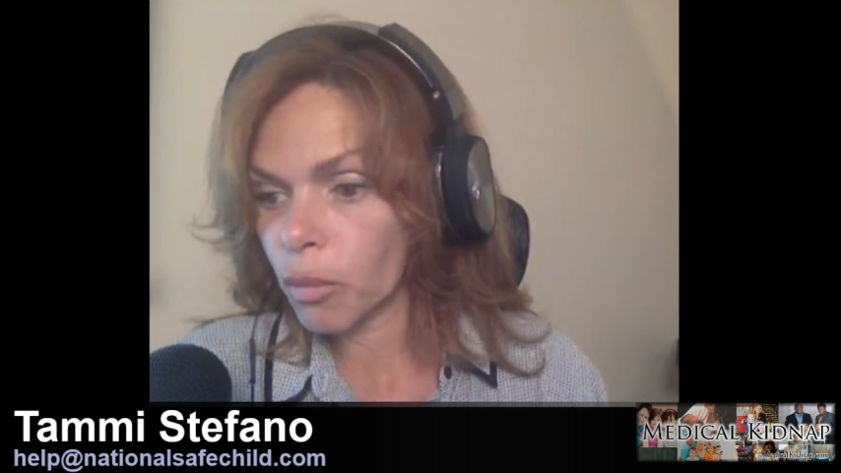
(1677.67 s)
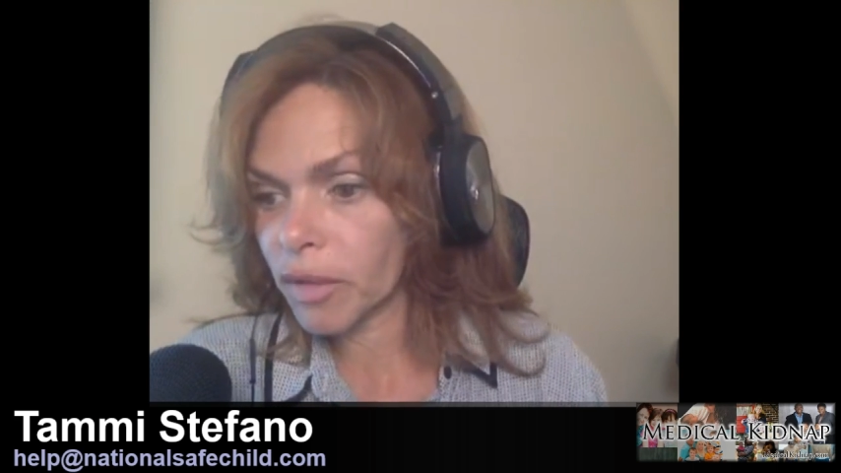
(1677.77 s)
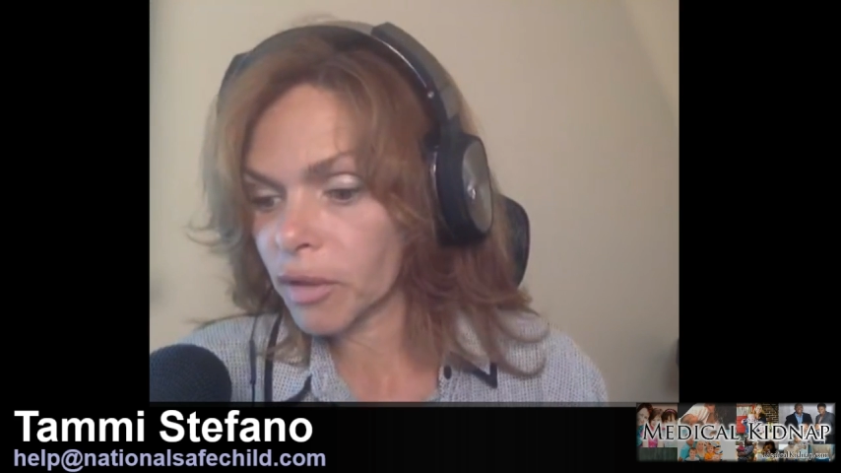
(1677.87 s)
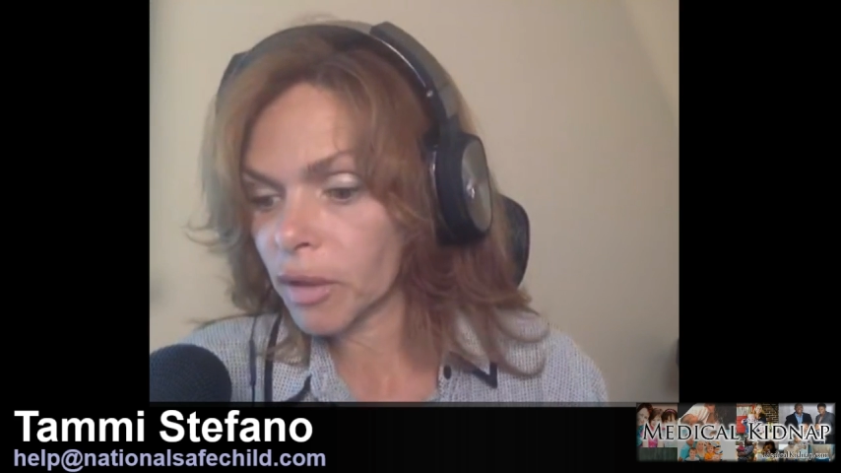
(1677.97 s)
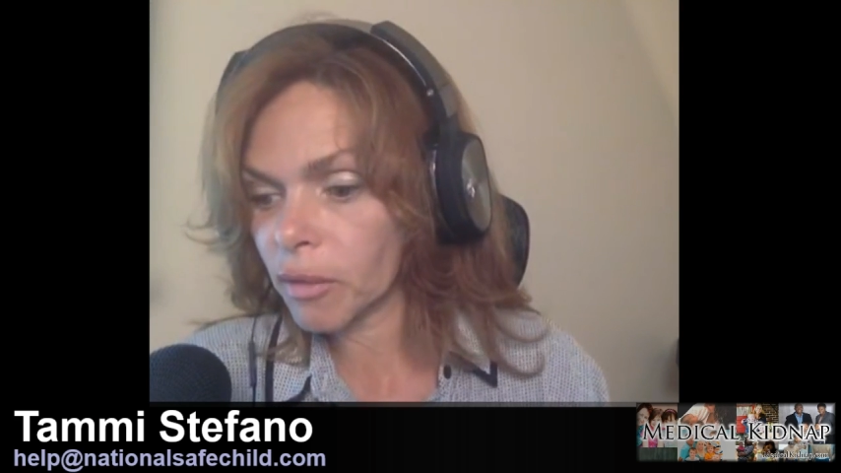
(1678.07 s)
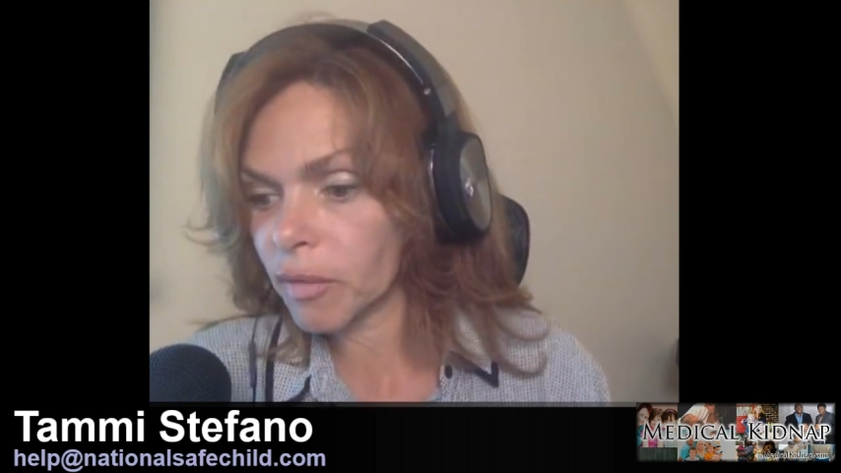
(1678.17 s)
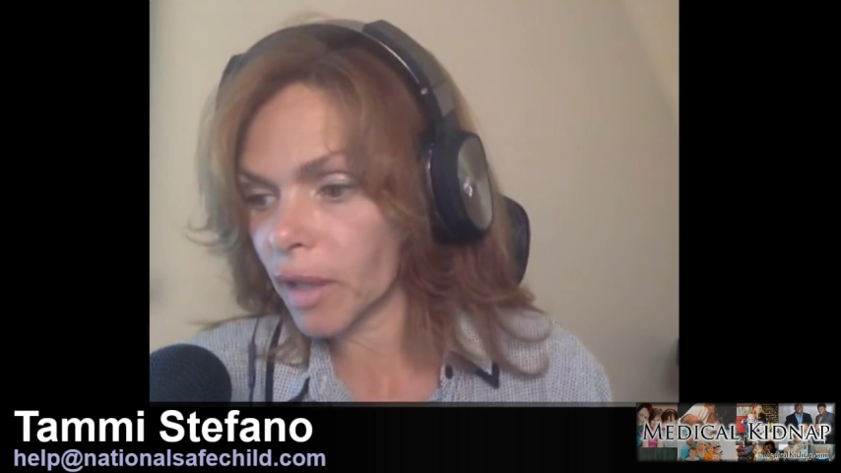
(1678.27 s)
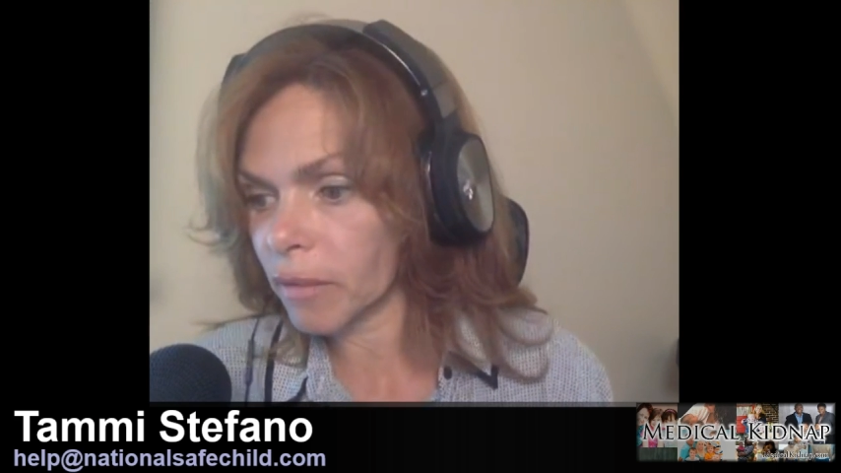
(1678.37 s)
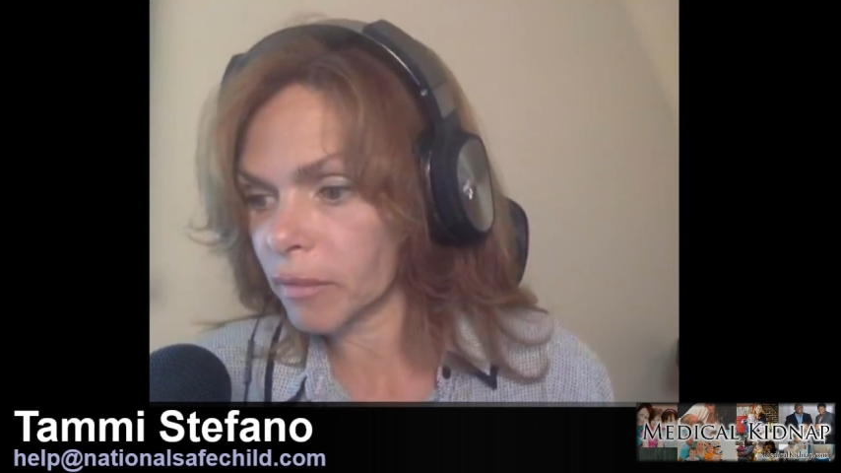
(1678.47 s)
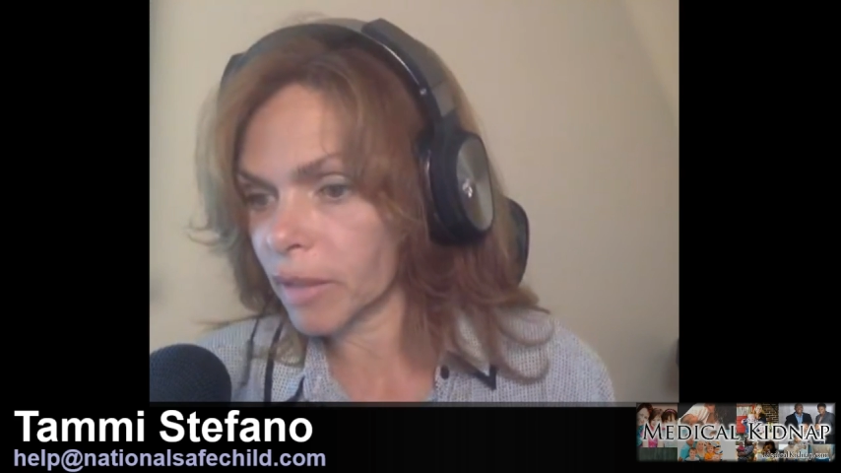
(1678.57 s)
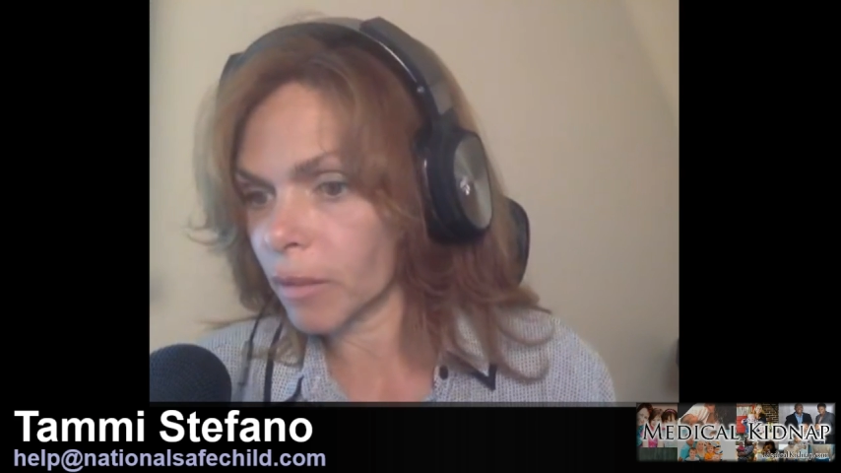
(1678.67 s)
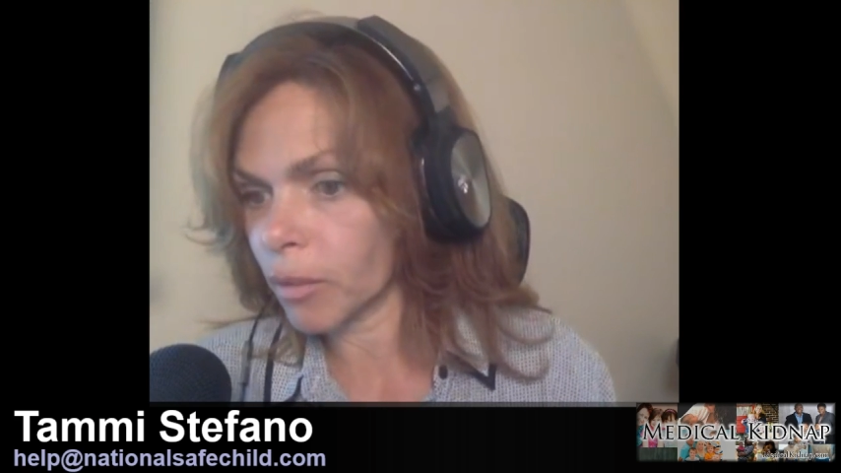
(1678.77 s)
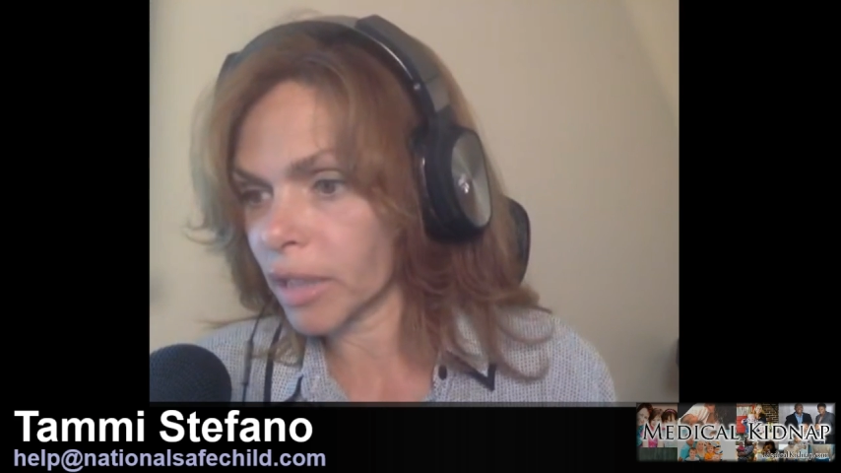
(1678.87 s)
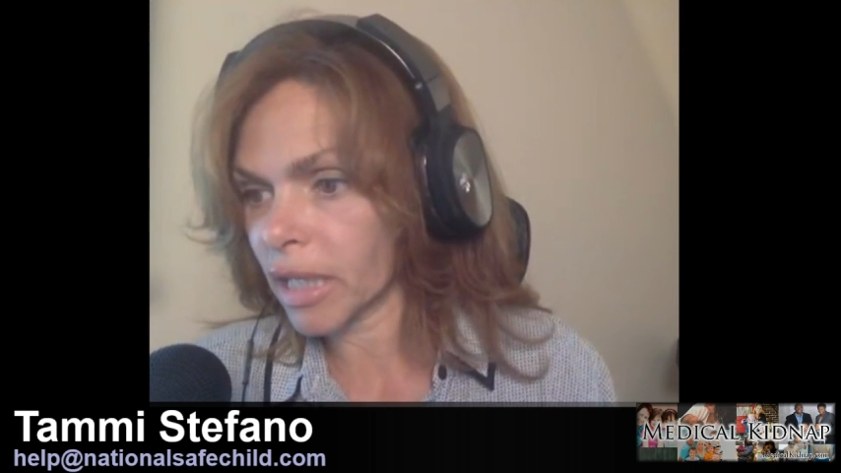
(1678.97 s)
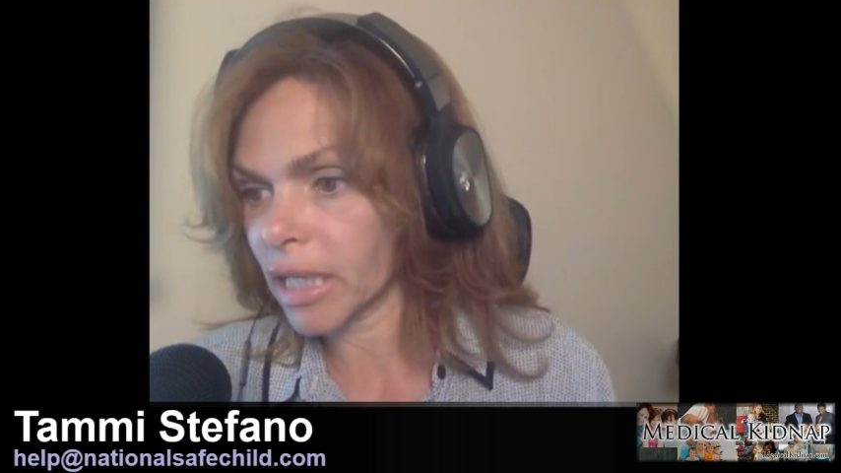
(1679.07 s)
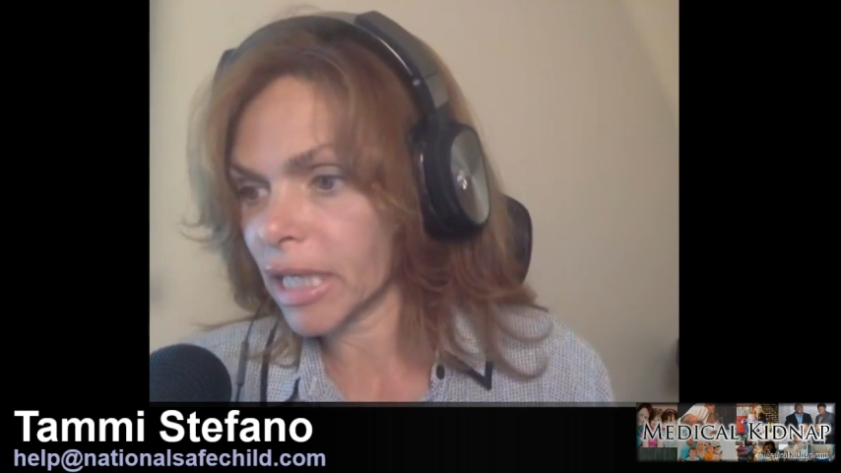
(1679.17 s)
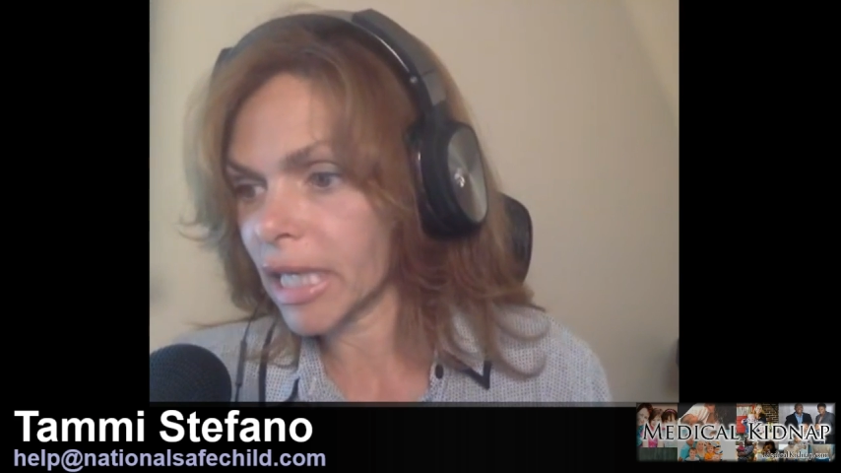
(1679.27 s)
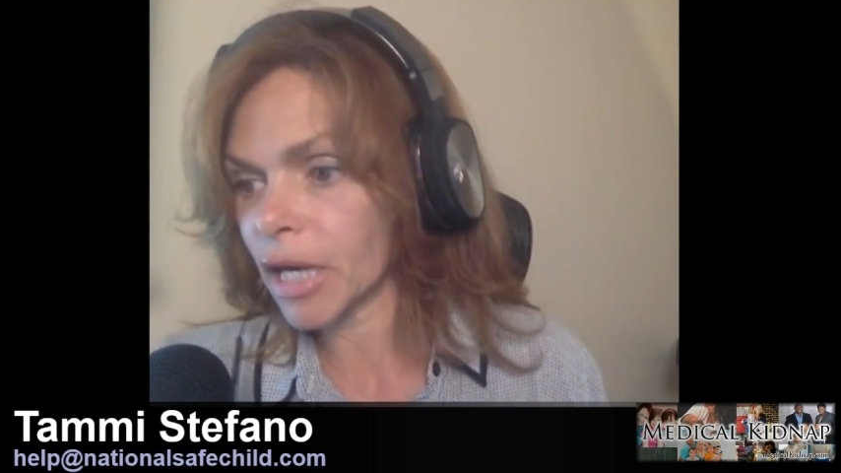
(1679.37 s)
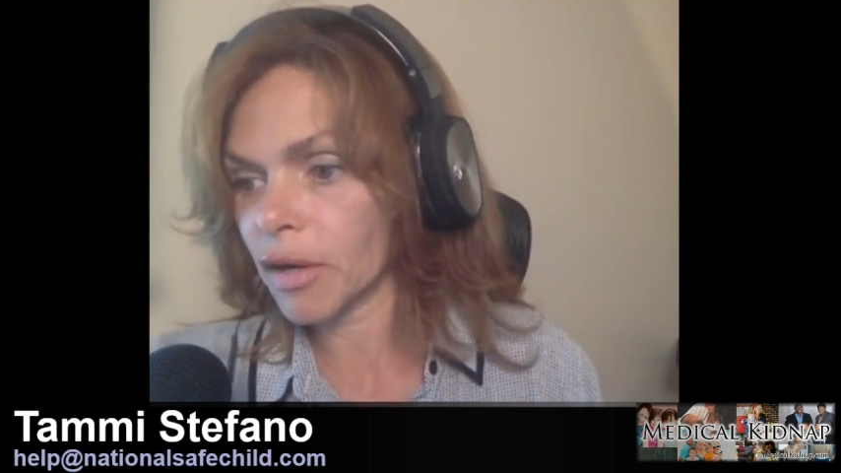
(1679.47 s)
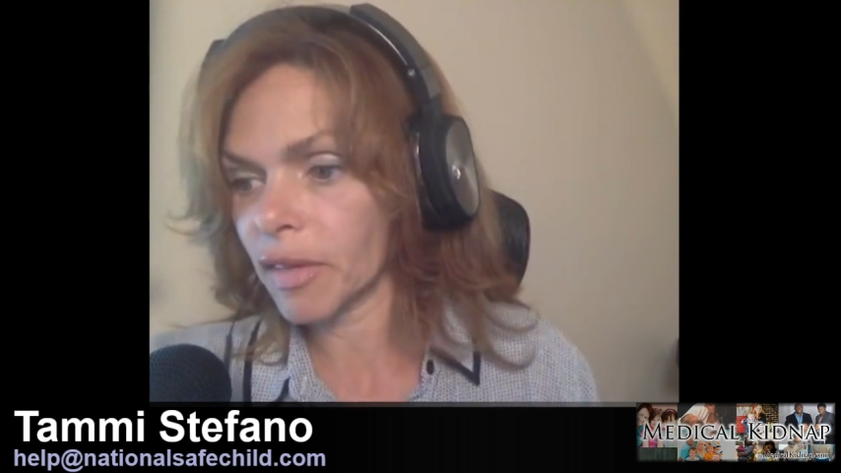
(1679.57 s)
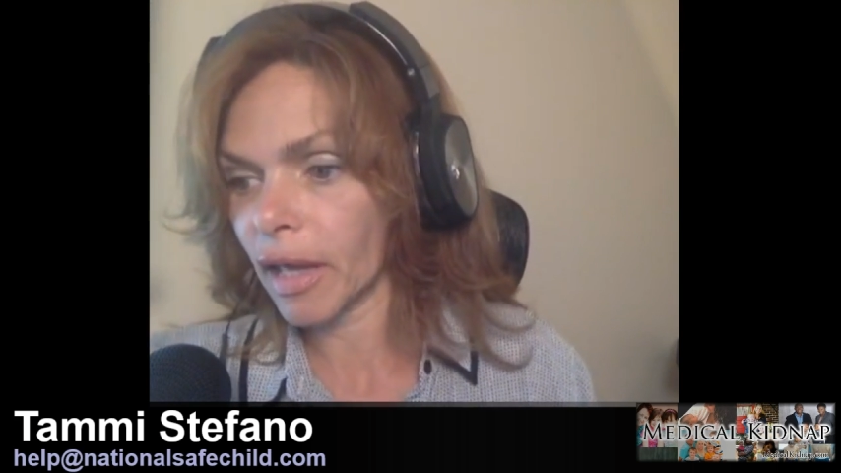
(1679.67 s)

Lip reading: with you that we can hear